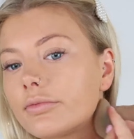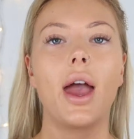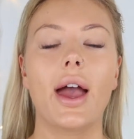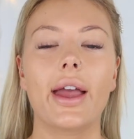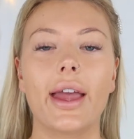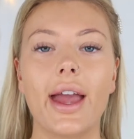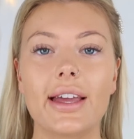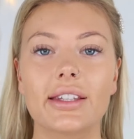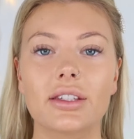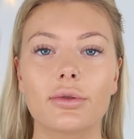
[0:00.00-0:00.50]

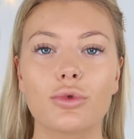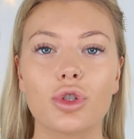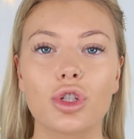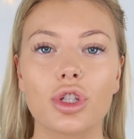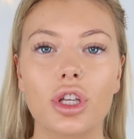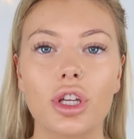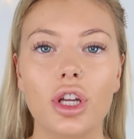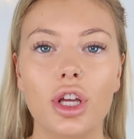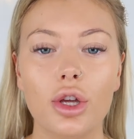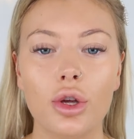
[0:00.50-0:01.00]
Okay, so I'm just
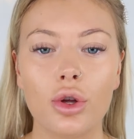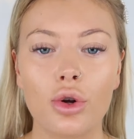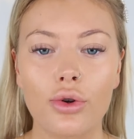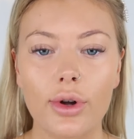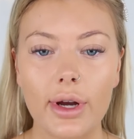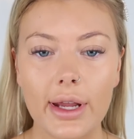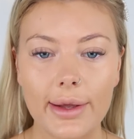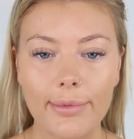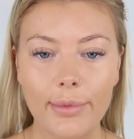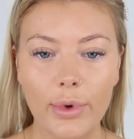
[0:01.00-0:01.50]
going to
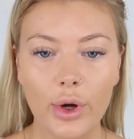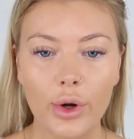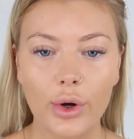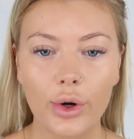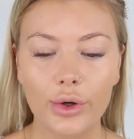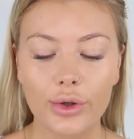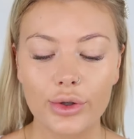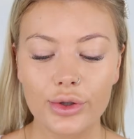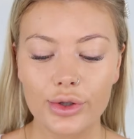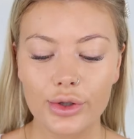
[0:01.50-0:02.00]
cream
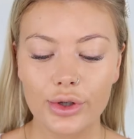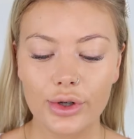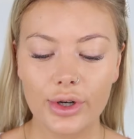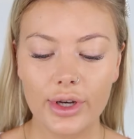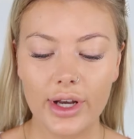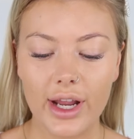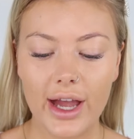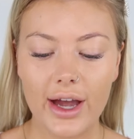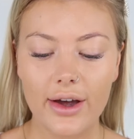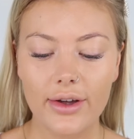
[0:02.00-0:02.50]
contour
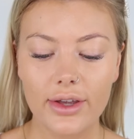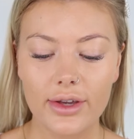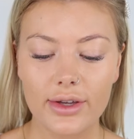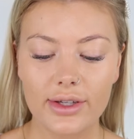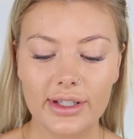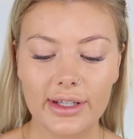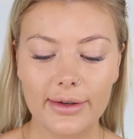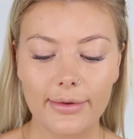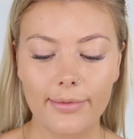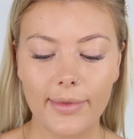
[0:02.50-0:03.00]
now
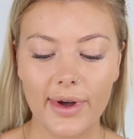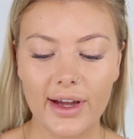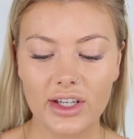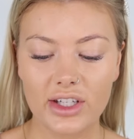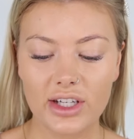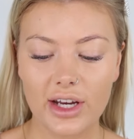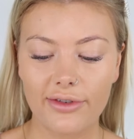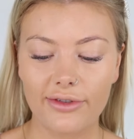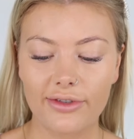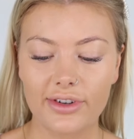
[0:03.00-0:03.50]
using my
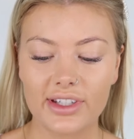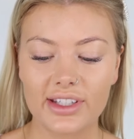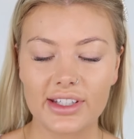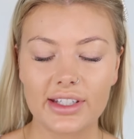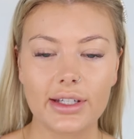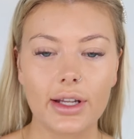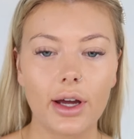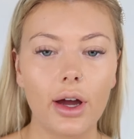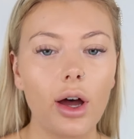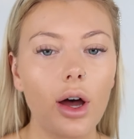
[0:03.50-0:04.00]
Jeffree
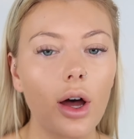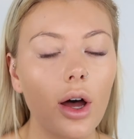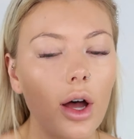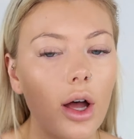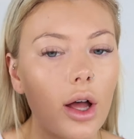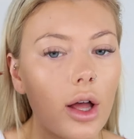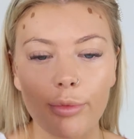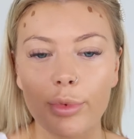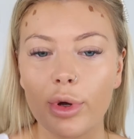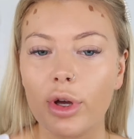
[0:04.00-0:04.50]
Star.
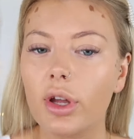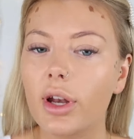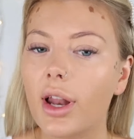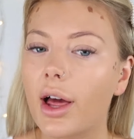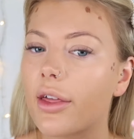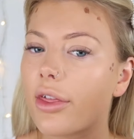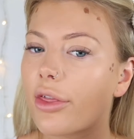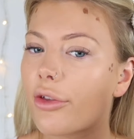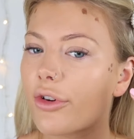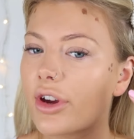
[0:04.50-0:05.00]
Put
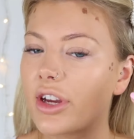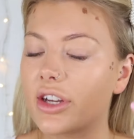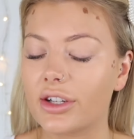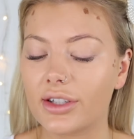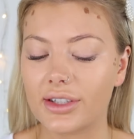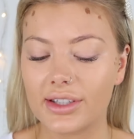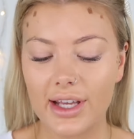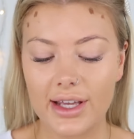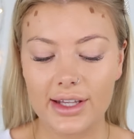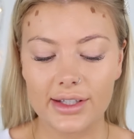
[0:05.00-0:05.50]
like 3
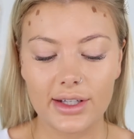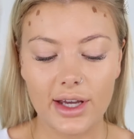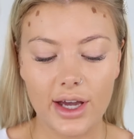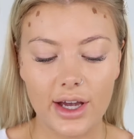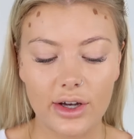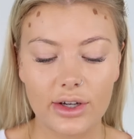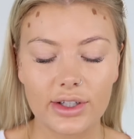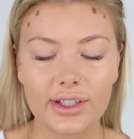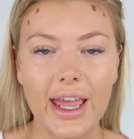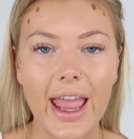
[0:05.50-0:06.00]
dots that
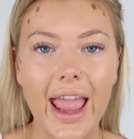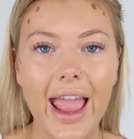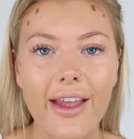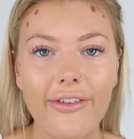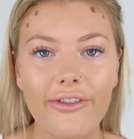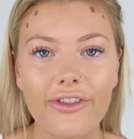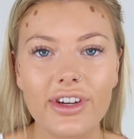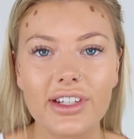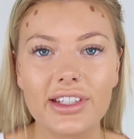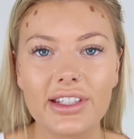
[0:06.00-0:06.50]
side, because
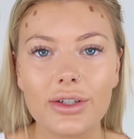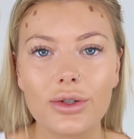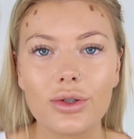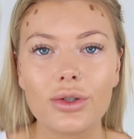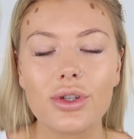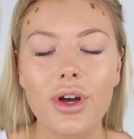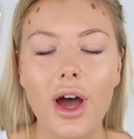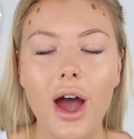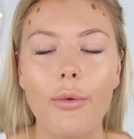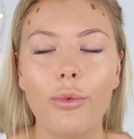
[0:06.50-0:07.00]
every single
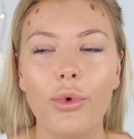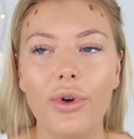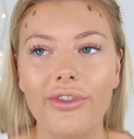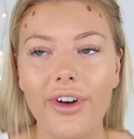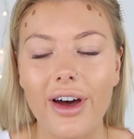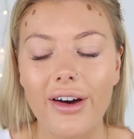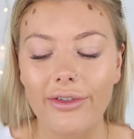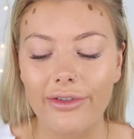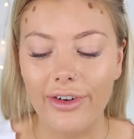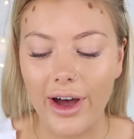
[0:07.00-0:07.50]
time
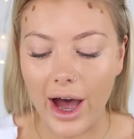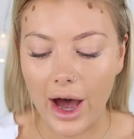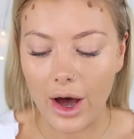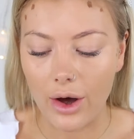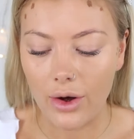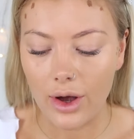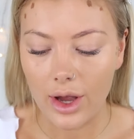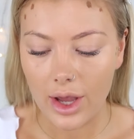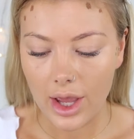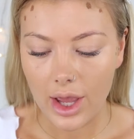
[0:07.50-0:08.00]
without
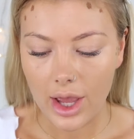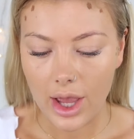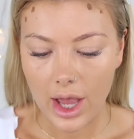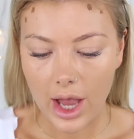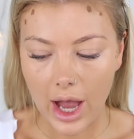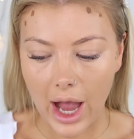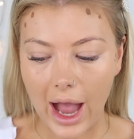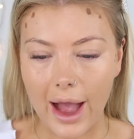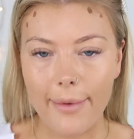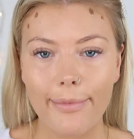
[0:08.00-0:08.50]
fail,
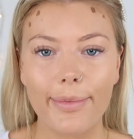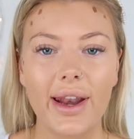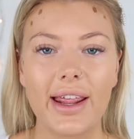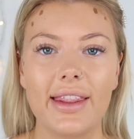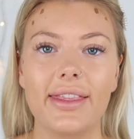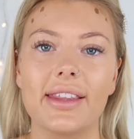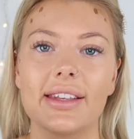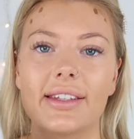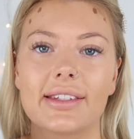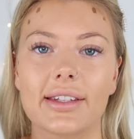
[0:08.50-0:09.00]
I
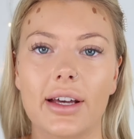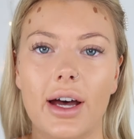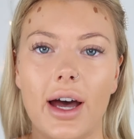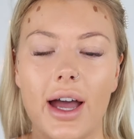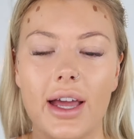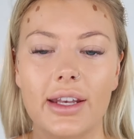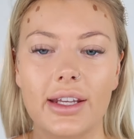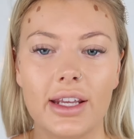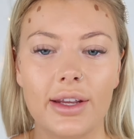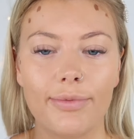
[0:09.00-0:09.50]
blend this
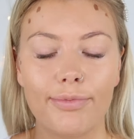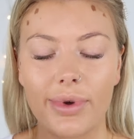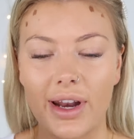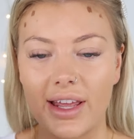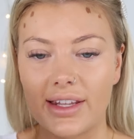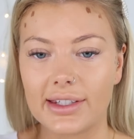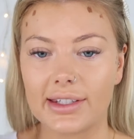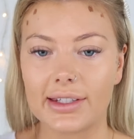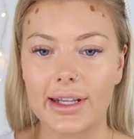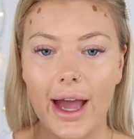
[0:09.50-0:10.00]
side, it
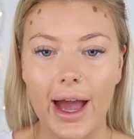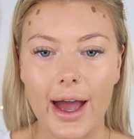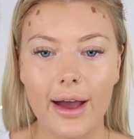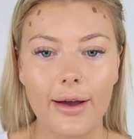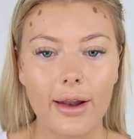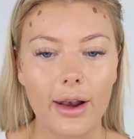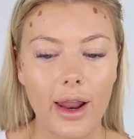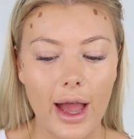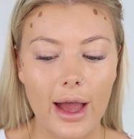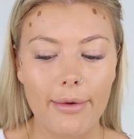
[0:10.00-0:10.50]
blends
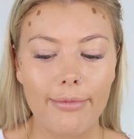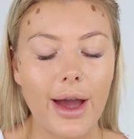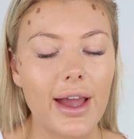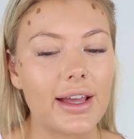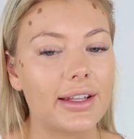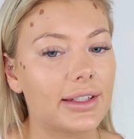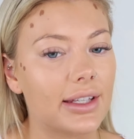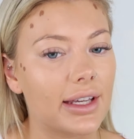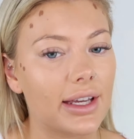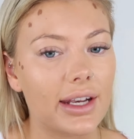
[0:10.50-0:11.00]
out like
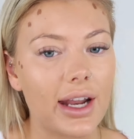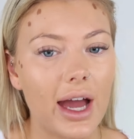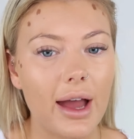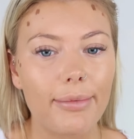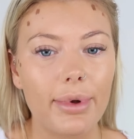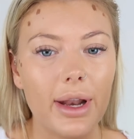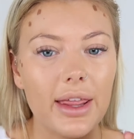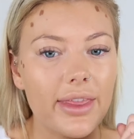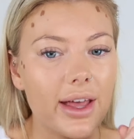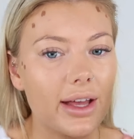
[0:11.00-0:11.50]
amazing. I
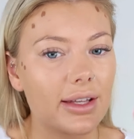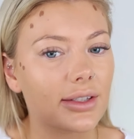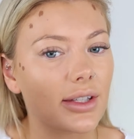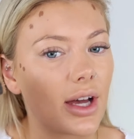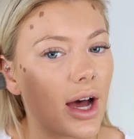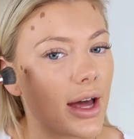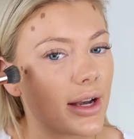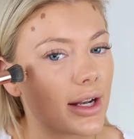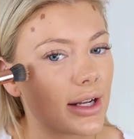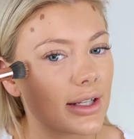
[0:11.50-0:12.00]
blend that
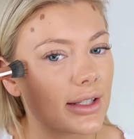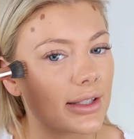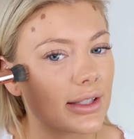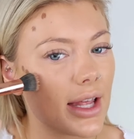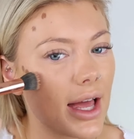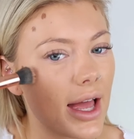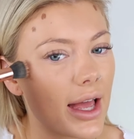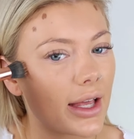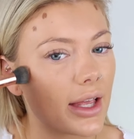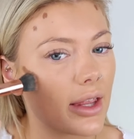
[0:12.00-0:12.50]
side and it's
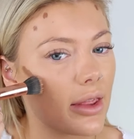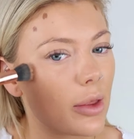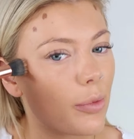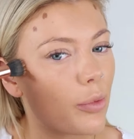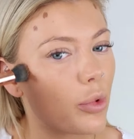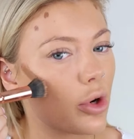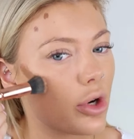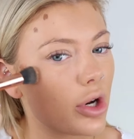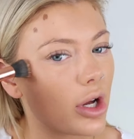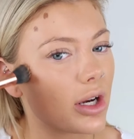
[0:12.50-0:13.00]
like the
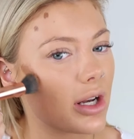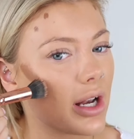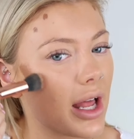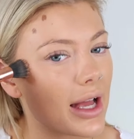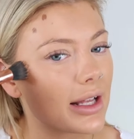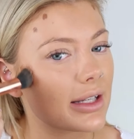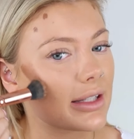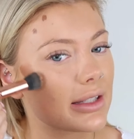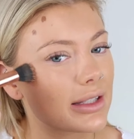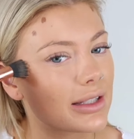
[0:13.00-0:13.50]
product, like,